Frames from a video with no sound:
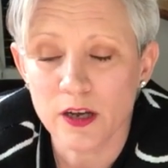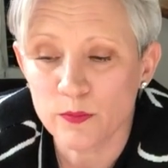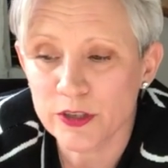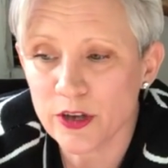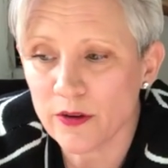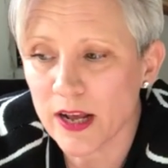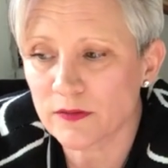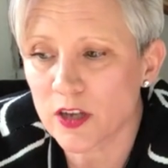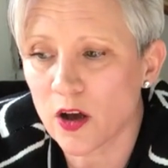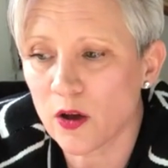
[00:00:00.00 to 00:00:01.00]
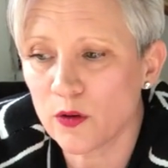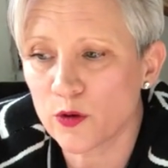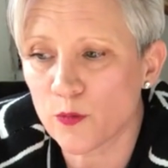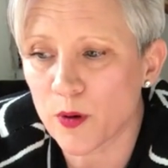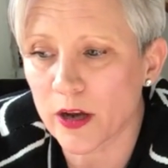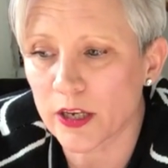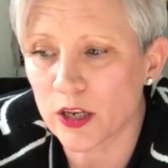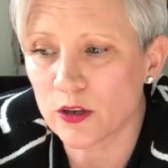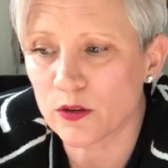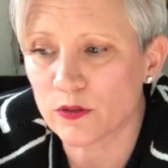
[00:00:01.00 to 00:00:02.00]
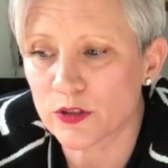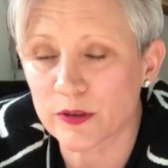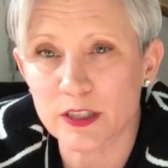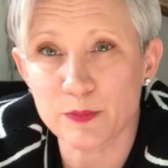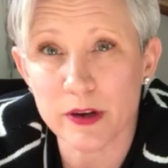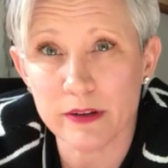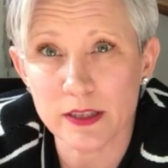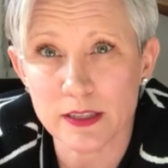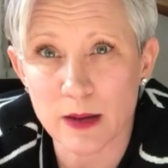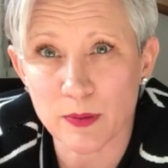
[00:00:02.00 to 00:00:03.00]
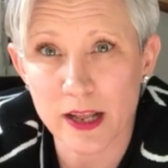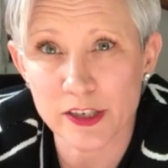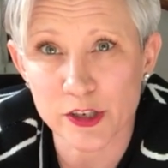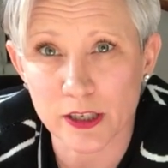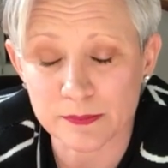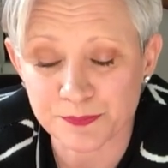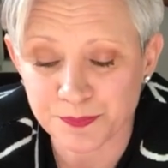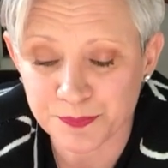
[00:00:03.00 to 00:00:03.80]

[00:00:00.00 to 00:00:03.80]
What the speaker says: We don't have to own or buy new to experience that pleasure.